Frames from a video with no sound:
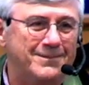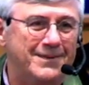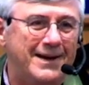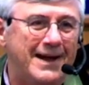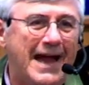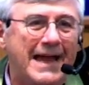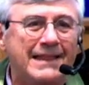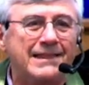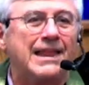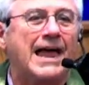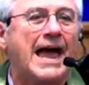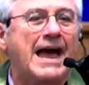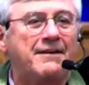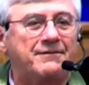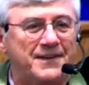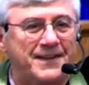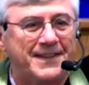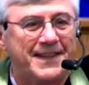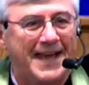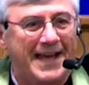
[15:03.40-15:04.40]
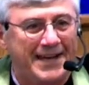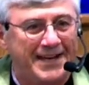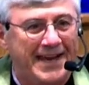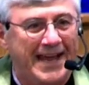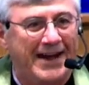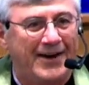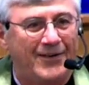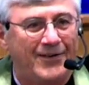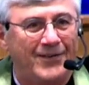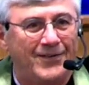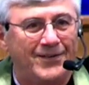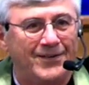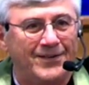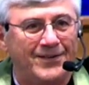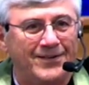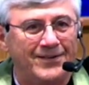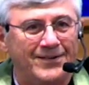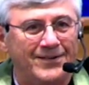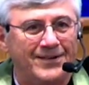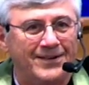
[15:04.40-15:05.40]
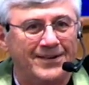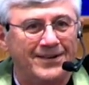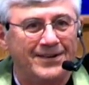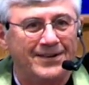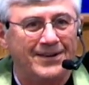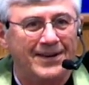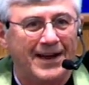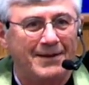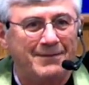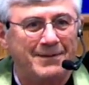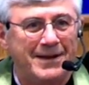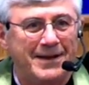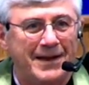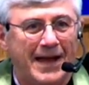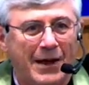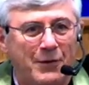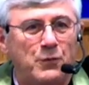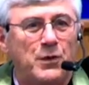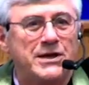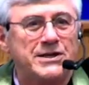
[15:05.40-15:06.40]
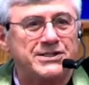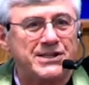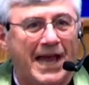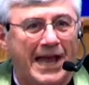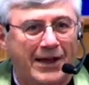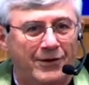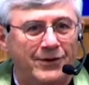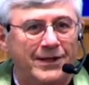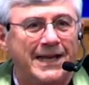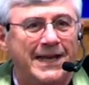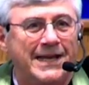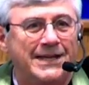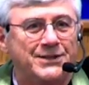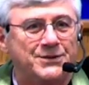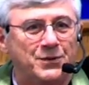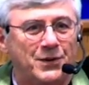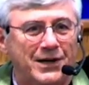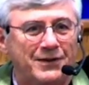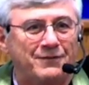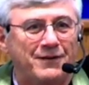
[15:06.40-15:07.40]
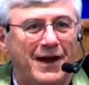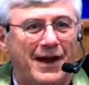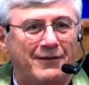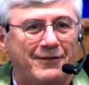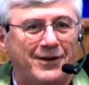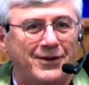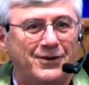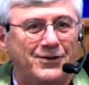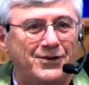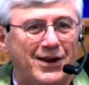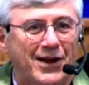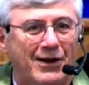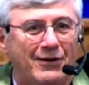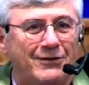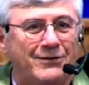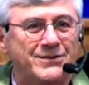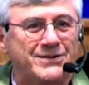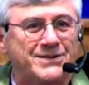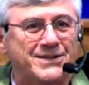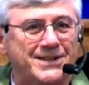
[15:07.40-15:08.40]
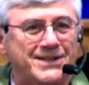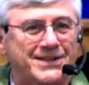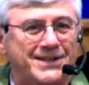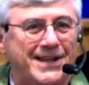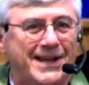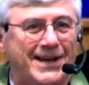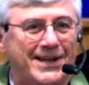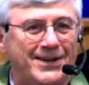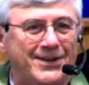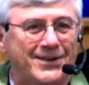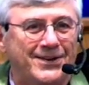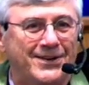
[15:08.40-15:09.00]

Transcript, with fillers: I laugh at that now. I mean, I wish I only had twenty five hundred dollars in debt.